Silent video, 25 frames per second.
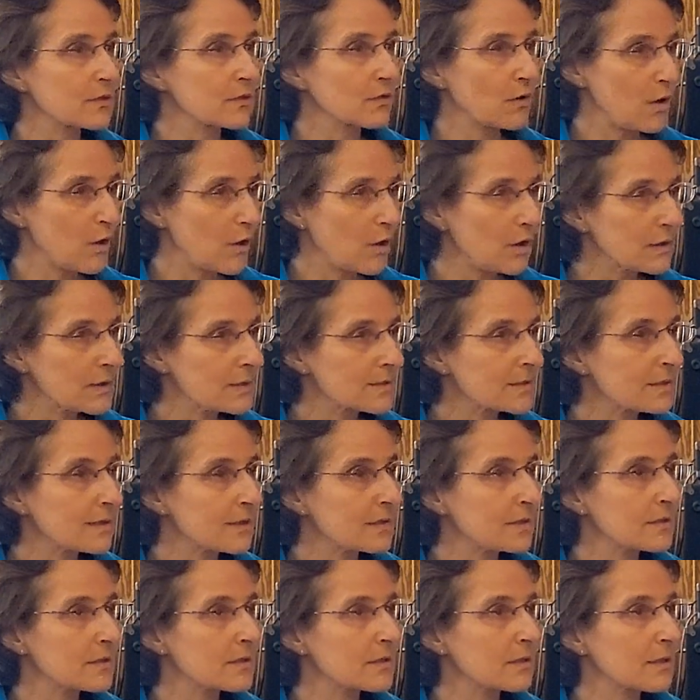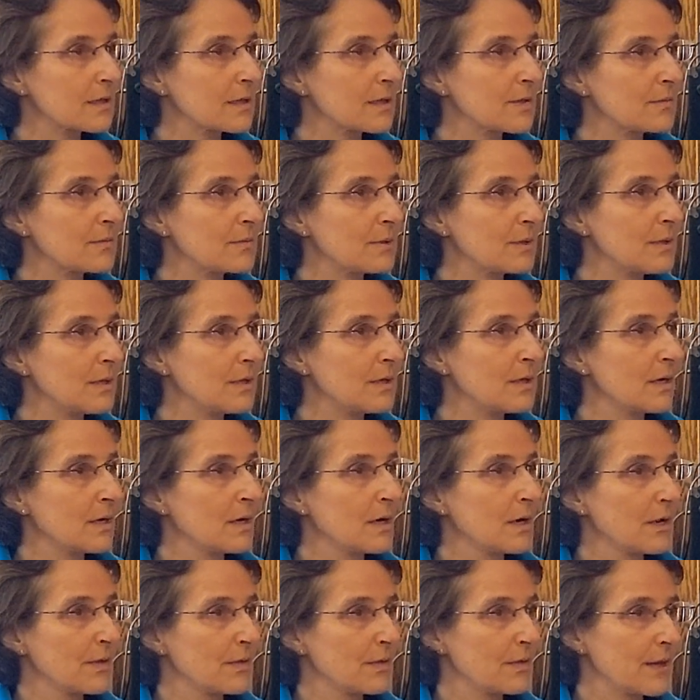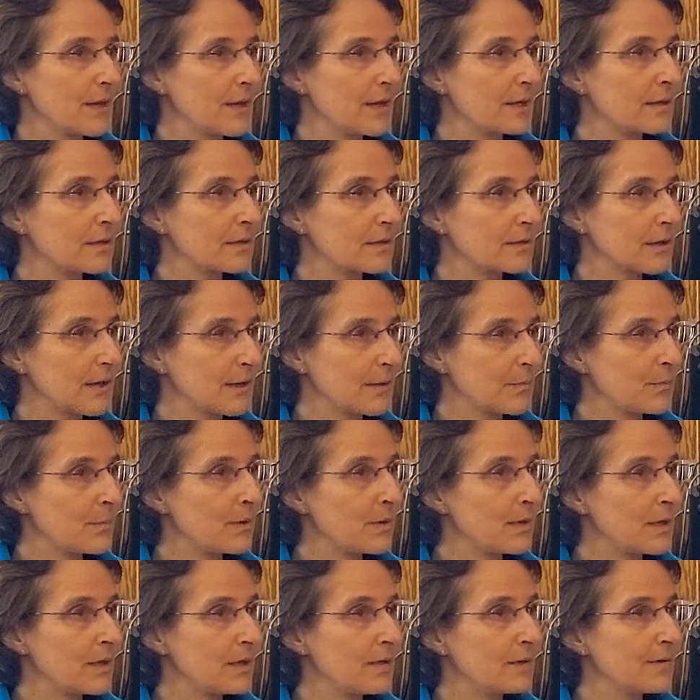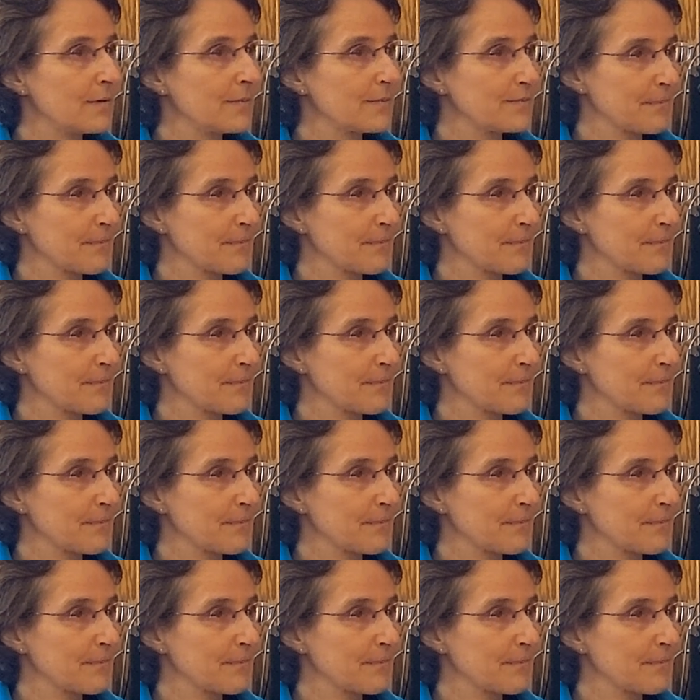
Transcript: So all the senses can be there, can be